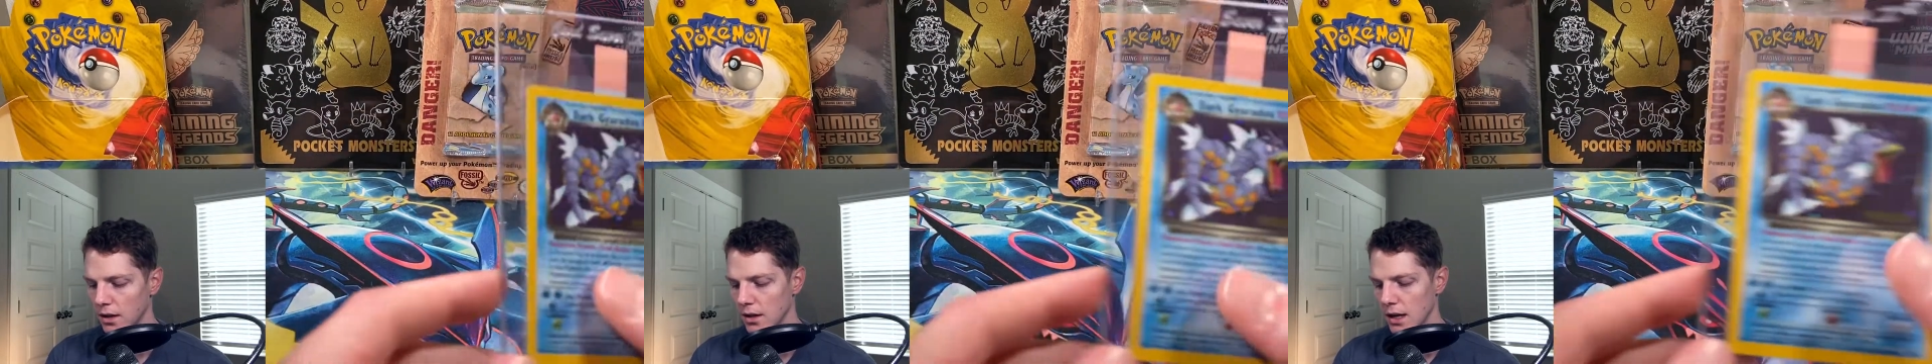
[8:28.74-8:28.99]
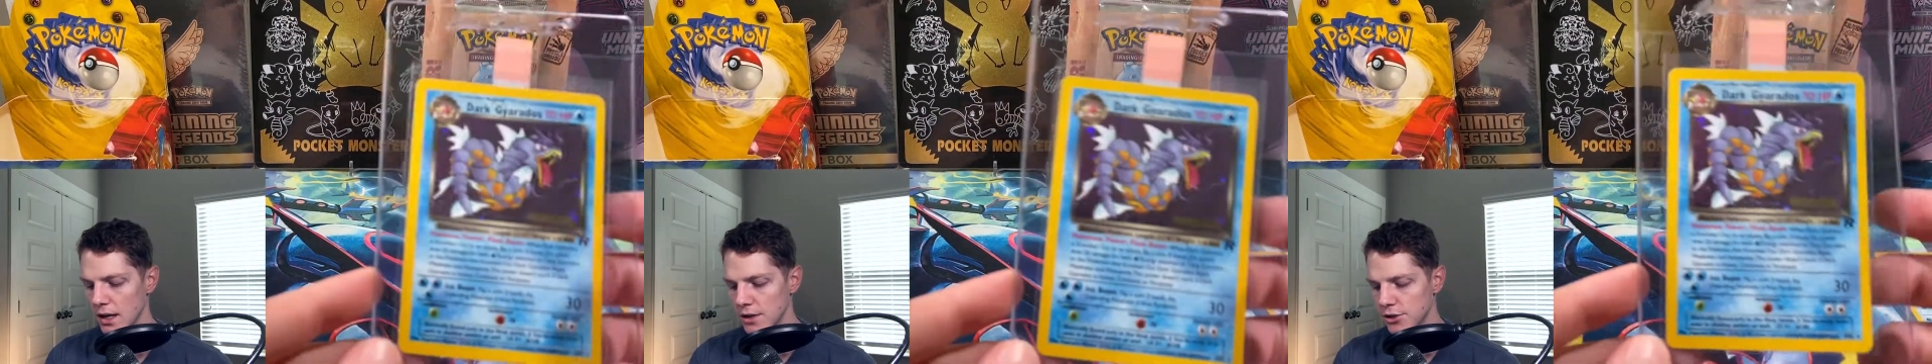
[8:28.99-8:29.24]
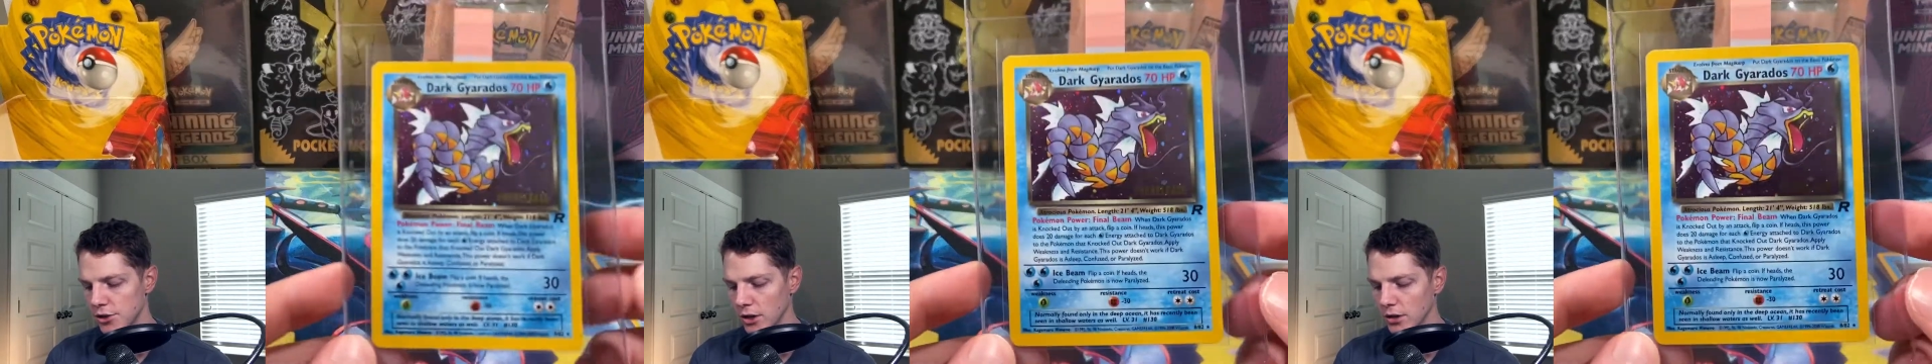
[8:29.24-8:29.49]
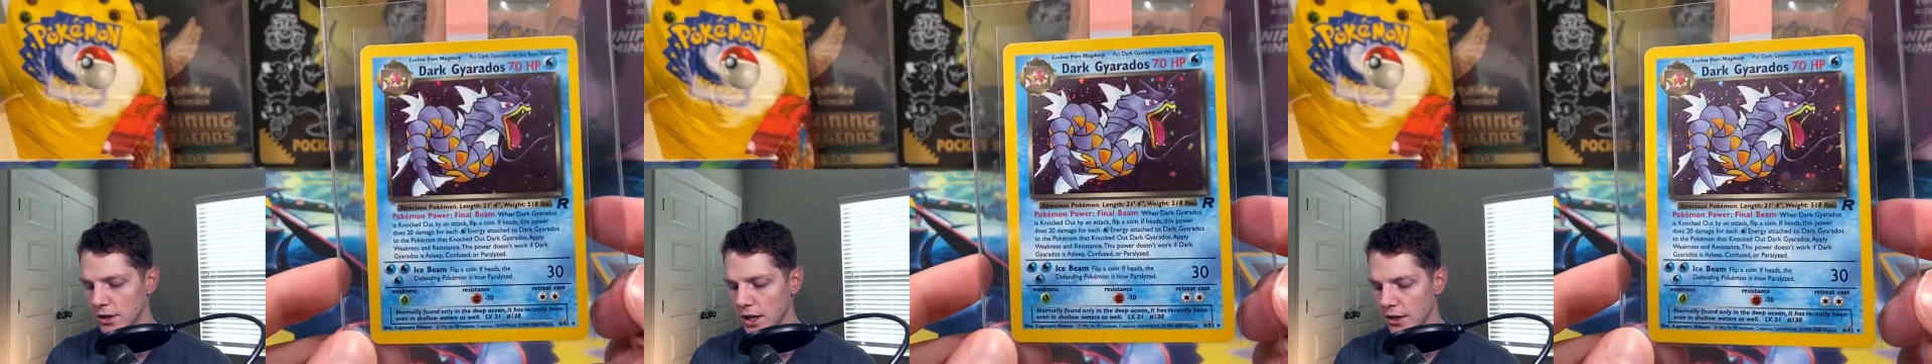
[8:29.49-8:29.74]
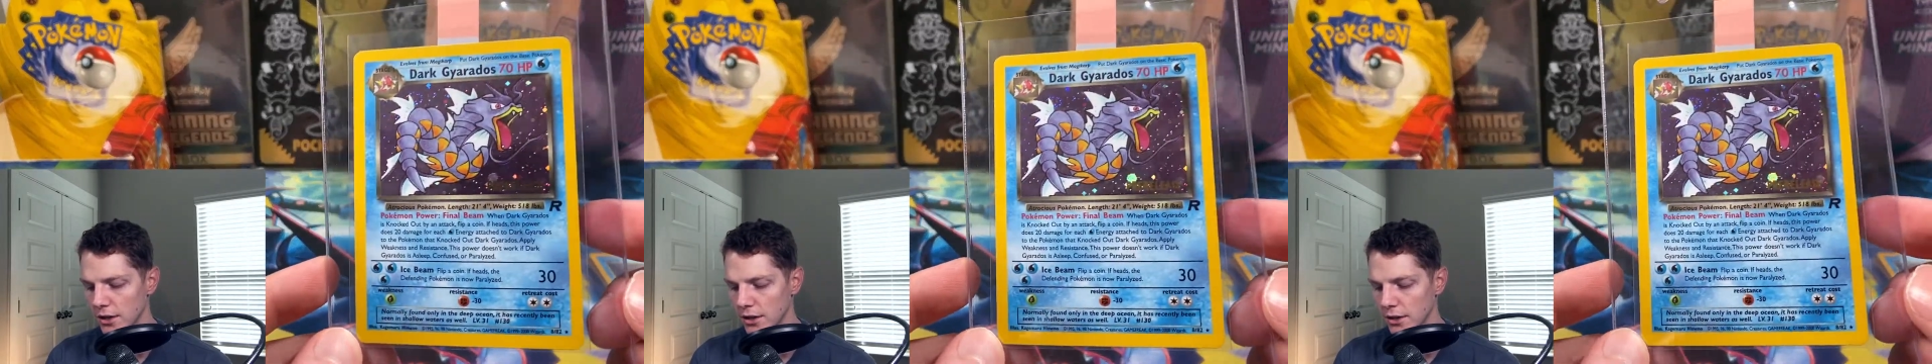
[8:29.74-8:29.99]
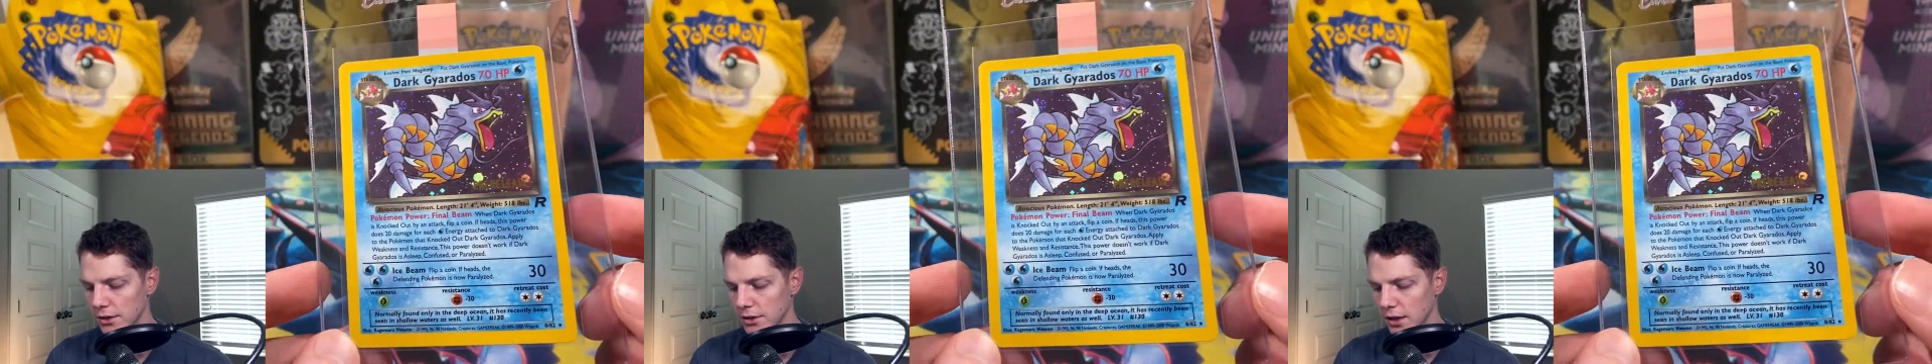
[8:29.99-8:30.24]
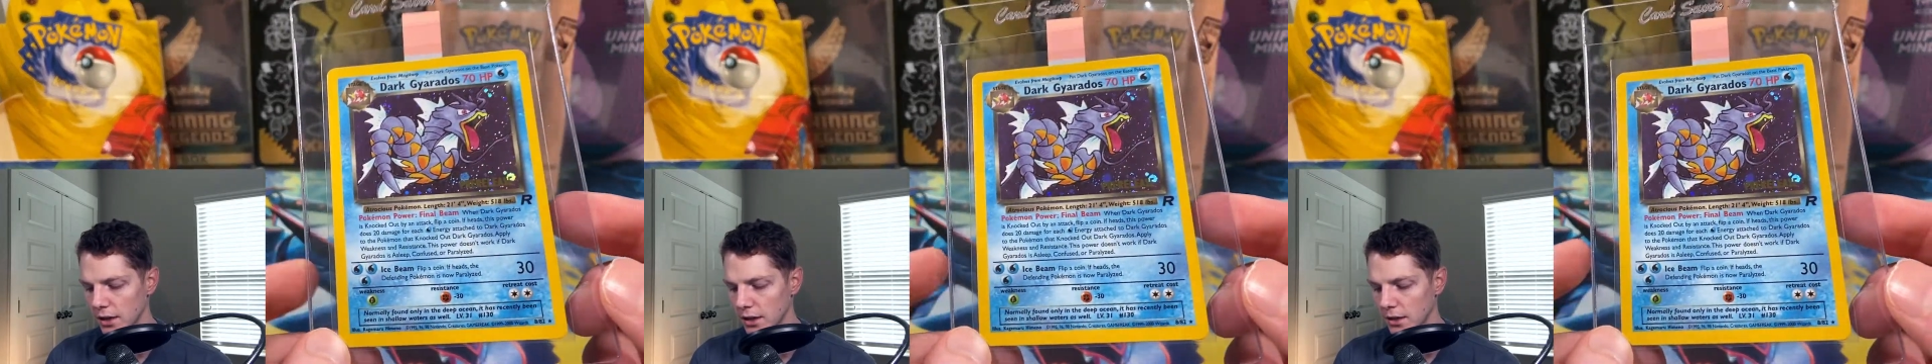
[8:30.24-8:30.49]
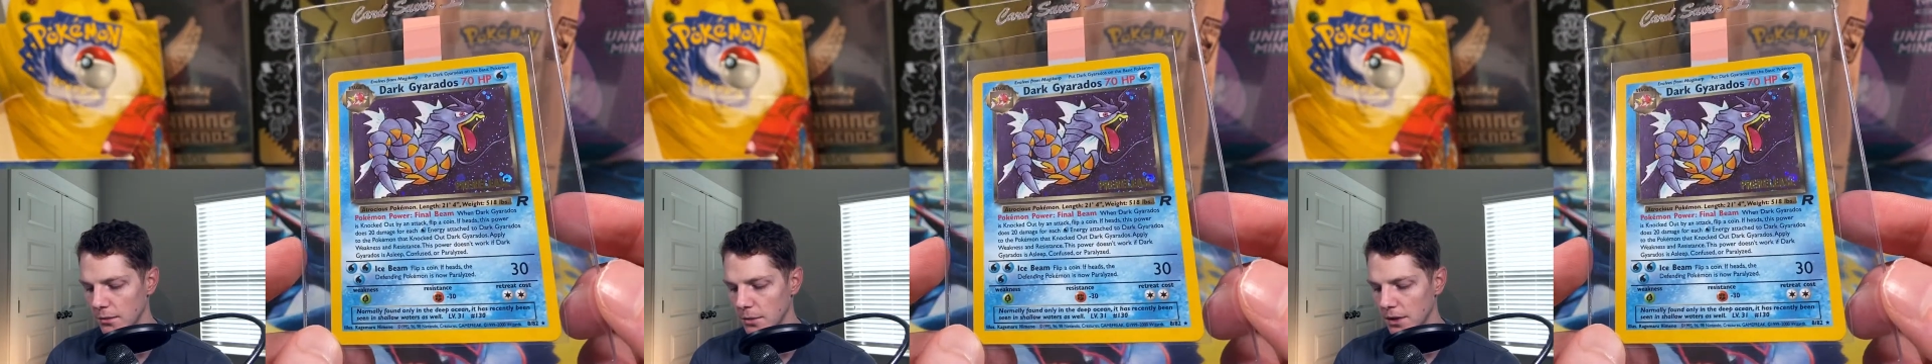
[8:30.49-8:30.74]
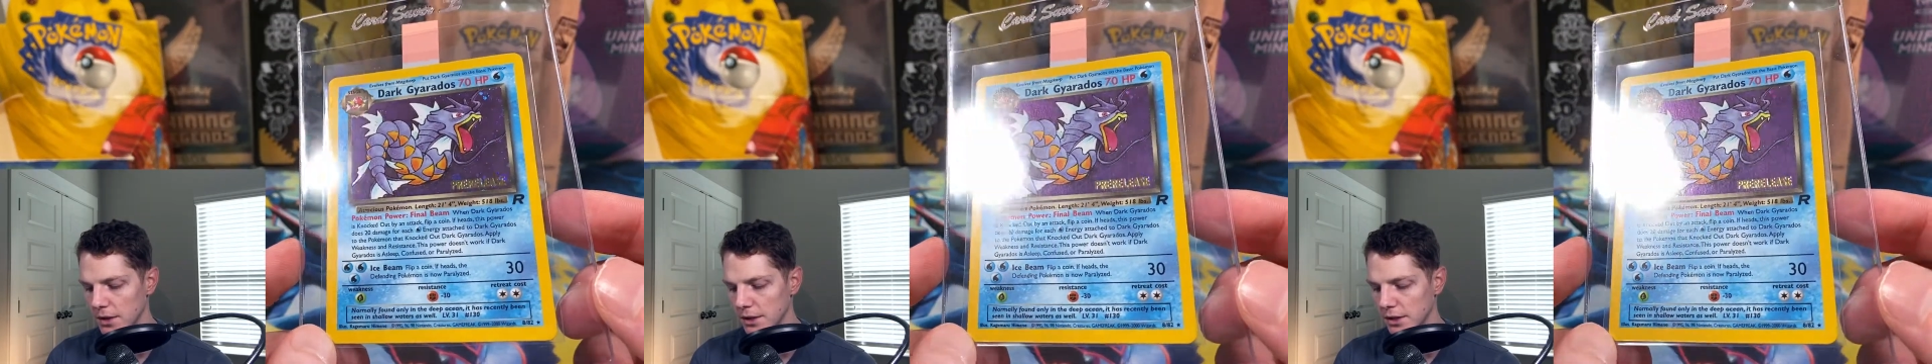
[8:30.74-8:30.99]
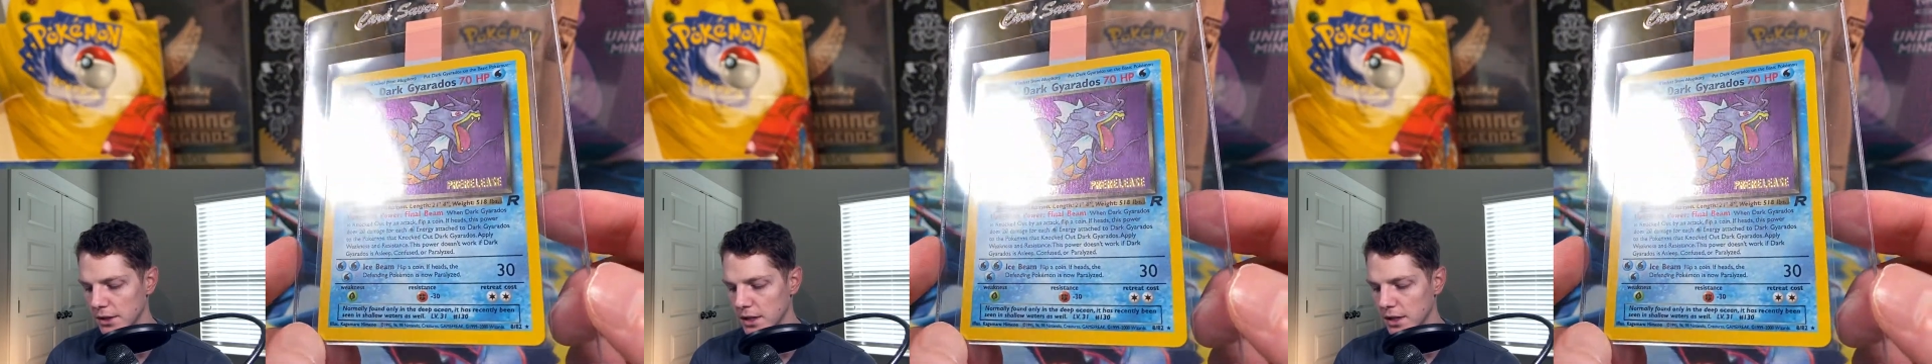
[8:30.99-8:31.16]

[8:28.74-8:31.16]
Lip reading: a Dark Gyarados, and this is